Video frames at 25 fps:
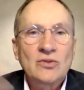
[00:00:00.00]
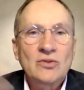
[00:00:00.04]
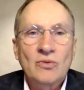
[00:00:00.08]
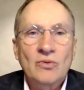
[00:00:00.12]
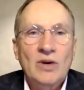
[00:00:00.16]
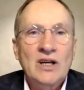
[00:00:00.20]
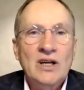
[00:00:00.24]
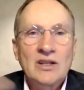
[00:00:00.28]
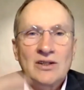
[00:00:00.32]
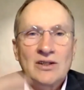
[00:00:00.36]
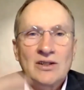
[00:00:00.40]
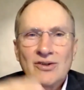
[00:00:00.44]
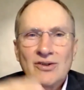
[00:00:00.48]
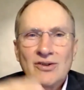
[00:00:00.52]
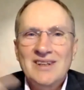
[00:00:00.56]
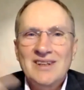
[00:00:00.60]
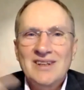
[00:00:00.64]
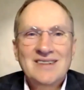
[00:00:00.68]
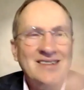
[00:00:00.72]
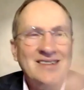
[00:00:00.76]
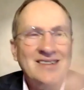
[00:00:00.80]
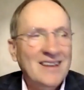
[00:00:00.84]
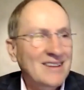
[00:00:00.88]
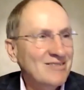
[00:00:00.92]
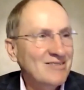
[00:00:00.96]
Why do you do it? He
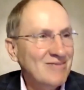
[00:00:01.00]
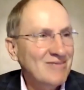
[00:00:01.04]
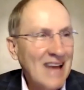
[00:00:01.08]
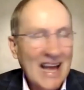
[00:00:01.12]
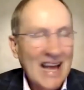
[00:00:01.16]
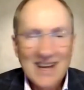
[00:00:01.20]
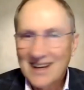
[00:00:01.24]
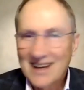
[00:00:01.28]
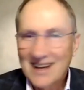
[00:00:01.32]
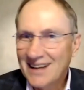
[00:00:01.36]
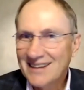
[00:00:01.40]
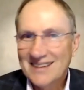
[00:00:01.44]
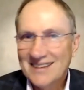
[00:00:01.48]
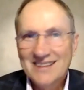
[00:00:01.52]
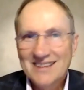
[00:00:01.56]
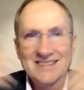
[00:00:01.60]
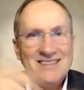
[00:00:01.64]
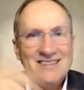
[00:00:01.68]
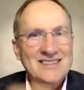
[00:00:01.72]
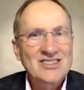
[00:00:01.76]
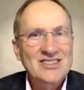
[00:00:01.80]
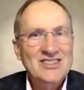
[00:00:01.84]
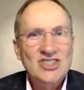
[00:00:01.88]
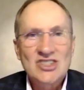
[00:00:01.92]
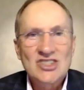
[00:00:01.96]
said, it's
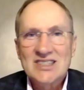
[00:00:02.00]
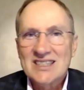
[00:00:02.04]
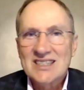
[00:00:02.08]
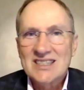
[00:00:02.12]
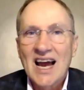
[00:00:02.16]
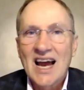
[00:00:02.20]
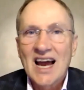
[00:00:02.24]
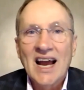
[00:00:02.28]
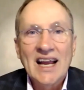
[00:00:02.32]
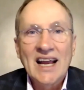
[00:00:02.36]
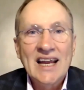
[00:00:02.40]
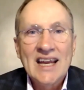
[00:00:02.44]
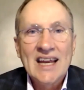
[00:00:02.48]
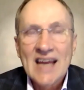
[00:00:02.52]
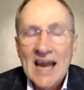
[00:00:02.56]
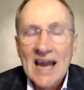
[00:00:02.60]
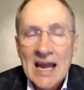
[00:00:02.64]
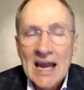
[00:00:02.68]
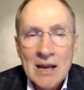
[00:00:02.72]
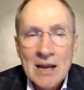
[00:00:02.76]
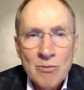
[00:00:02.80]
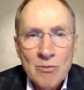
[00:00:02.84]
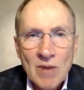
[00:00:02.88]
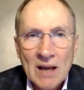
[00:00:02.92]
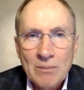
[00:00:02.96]
just a
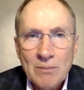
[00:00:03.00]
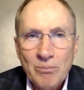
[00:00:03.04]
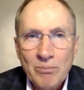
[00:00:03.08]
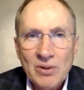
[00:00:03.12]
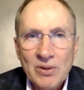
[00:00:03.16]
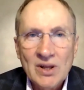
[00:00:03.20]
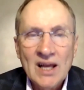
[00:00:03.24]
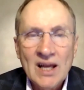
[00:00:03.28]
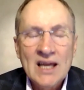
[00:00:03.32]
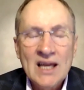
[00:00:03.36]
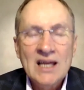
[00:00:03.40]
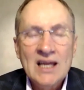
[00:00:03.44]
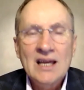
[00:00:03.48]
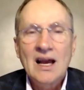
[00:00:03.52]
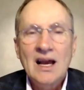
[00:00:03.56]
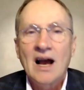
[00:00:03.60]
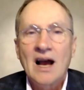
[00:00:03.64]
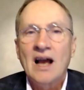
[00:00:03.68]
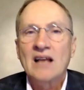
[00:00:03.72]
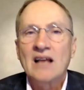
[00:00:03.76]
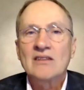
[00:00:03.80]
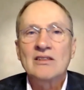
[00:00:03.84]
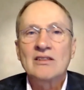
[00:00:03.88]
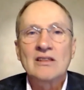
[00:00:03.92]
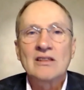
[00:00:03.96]
game I play.
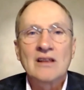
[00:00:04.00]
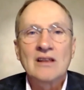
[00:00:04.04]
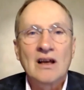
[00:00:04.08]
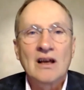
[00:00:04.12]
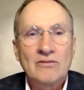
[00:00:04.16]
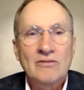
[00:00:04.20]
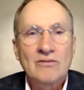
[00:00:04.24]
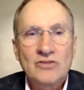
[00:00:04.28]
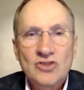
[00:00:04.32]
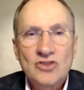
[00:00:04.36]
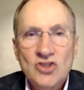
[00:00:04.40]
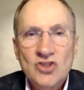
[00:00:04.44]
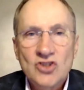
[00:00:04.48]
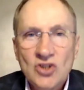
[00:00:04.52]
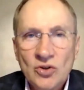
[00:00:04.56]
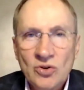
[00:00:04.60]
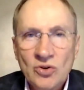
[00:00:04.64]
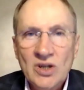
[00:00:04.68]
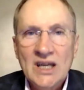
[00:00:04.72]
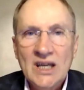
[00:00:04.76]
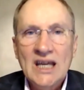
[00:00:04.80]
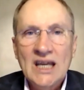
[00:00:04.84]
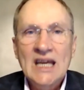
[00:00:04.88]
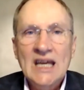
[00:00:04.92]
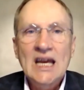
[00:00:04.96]
I love
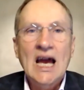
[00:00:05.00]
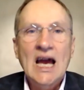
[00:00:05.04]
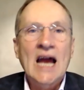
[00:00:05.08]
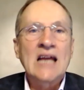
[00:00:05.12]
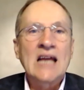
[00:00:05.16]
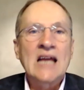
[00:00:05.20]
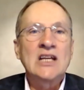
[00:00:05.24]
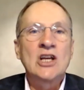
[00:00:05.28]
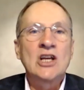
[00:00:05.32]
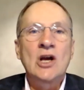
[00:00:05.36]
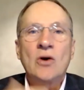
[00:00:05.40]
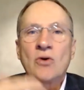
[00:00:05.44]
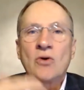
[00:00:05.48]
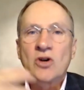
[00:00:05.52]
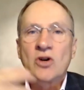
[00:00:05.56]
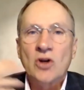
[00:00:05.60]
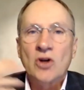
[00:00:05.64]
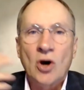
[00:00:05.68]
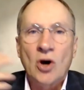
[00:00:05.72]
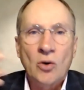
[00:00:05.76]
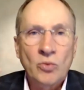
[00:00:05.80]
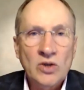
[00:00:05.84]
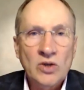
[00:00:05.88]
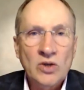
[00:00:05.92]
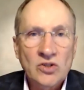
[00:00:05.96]
doing it. I know it
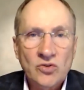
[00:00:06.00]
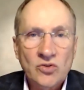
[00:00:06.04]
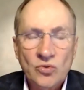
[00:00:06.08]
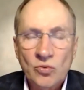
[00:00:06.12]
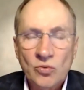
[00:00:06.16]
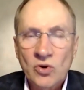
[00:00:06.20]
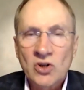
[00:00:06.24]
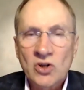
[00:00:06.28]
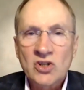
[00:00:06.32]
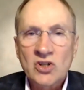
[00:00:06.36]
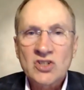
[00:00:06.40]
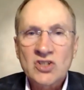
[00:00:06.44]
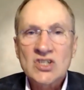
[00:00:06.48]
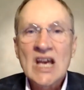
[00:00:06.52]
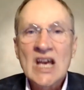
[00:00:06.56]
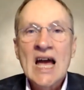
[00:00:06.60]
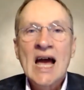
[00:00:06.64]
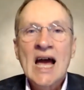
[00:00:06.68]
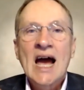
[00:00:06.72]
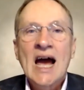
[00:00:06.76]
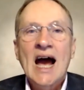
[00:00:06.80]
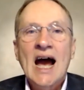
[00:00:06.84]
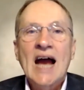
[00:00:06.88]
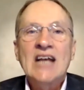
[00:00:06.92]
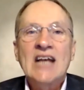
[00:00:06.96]
always works.
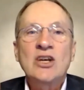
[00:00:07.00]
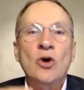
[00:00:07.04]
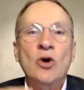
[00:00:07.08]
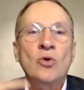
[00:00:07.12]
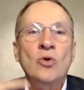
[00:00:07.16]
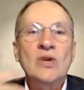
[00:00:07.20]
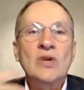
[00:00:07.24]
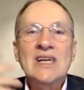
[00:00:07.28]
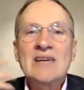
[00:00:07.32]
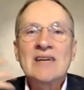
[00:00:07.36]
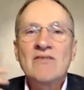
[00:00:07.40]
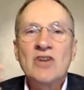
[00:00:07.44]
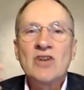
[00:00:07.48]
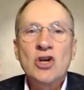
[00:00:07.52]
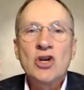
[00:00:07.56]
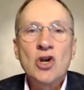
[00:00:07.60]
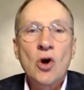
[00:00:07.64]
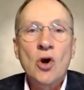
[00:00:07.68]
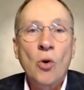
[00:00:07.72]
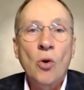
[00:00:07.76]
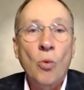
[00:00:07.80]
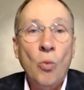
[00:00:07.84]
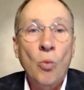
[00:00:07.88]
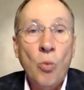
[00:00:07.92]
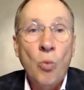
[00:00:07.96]
I don't even
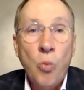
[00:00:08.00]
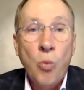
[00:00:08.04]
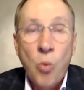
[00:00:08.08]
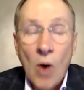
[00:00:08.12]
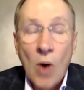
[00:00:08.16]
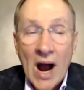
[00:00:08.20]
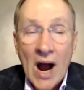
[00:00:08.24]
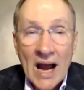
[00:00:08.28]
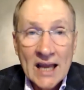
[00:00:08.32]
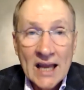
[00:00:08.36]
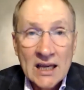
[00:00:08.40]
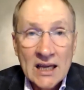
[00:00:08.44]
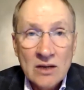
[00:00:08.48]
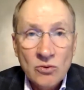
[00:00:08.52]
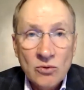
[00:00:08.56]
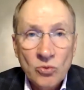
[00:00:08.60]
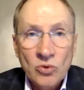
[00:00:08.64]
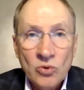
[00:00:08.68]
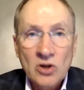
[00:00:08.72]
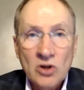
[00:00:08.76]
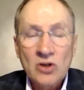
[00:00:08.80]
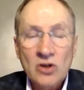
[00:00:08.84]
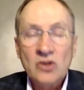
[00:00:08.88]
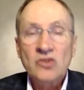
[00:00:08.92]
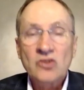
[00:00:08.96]
know why it
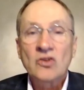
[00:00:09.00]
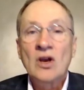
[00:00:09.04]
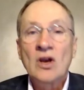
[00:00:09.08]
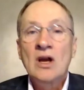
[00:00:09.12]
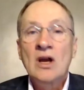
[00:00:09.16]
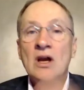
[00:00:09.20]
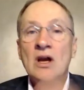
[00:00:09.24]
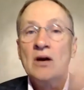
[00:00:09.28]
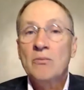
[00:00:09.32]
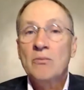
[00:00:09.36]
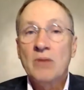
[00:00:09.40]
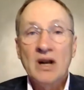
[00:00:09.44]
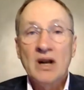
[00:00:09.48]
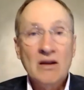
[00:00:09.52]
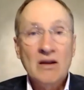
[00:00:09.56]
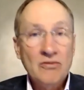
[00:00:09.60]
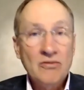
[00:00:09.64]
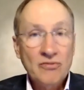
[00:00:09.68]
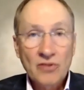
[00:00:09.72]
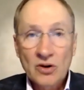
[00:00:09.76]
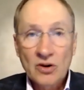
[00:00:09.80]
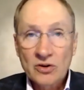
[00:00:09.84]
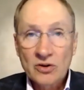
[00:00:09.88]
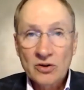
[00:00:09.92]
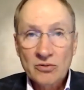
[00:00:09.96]
works, but I
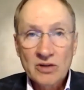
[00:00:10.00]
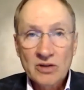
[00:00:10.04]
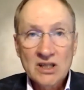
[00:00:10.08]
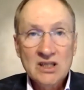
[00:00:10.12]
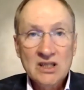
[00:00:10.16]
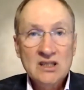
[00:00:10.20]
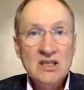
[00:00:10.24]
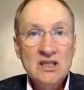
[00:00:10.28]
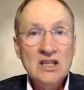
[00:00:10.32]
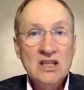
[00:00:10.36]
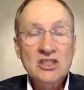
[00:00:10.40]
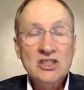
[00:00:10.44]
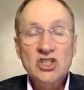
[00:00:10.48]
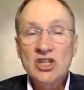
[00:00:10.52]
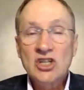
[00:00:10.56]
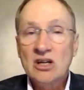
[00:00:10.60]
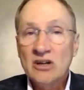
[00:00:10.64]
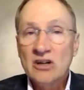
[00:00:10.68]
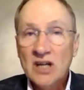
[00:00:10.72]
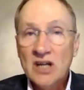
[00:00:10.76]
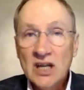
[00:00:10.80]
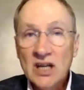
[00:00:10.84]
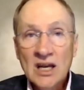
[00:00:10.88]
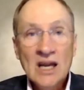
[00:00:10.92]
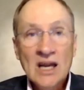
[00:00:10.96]
photo read the
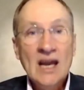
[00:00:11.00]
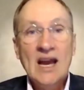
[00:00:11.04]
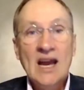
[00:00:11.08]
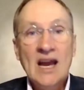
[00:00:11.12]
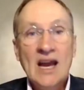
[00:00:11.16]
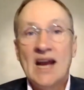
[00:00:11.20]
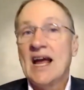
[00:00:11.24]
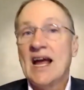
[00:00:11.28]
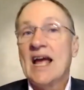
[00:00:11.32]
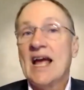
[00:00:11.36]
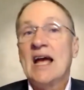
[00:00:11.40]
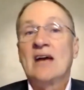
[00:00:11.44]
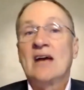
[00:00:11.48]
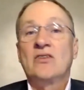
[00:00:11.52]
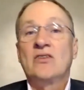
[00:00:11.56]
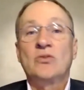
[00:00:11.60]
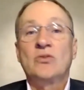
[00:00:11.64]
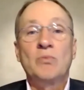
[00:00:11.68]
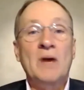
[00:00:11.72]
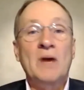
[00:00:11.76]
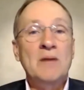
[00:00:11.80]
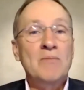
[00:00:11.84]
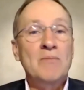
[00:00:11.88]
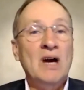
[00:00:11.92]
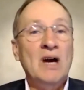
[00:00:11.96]
dictionary and I ask
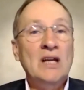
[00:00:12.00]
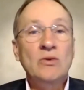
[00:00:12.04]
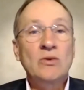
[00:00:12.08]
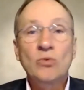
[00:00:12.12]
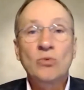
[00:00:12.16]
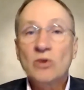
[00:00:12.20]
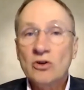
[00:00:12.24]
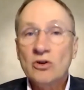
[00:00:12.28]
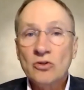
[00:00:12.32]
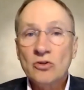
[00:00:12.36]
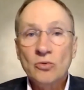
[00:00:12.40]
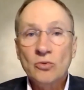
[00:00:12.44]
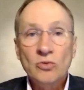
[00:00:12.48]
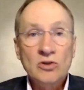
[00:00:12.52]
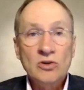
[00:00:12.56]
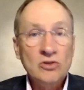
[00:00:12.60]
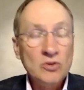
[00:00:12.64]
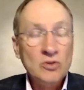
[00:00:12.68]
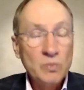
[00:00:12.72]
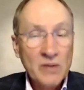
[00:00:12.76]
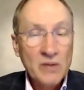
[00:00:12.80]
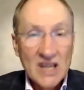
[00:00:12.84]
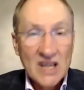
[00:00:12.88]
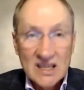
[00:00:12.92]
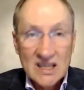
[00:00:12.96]
my mind where the word's
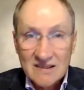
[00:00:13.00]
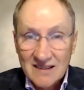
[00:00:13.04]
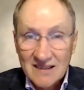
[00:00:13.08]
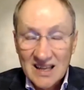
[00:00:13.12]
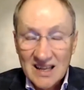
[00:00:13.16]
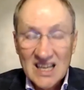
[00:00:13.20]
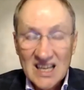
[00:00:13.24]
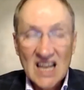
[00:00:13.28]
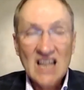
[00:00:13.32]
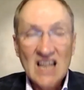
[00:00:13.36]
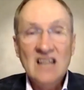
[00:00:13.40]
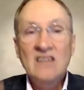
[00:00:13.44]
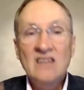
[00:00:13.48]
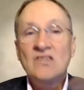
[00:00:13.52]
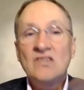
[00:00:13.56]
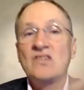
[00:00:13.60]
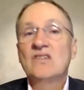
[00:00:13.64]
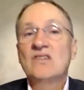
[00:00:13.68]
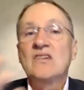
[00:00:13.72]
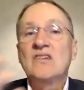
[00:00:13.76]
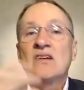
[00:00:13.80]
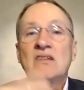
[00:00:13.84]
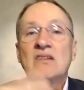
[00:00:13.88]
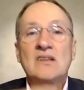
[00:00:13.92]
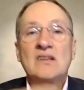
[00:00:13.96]
placed, and
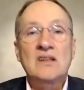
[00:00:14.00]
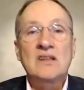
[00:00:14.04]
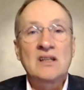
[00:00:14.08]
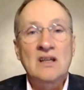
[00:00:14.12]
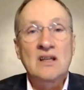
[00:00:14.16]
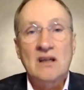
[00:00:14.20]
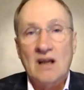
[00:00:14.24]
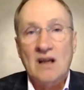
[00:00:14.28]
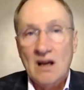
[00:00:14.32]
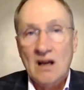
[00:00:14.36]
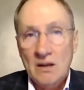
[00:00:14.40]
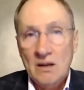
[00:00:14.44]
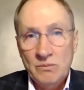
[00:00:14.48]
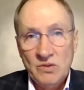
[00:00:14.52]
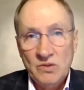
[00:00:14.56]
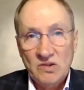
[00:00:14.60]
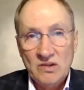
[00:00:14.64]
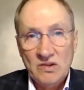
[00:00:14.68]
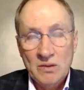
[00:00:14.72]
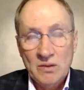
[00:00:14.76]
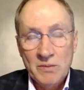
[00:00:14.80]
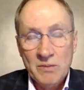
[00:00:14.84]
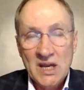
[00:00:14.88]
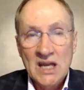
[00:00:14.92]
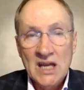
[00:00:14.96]
instantly it comes
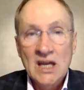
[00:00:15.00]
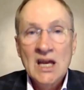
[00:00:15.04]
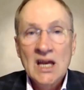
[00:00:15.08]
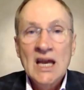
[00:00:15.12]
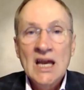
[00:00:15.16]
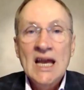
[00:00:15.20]
to me.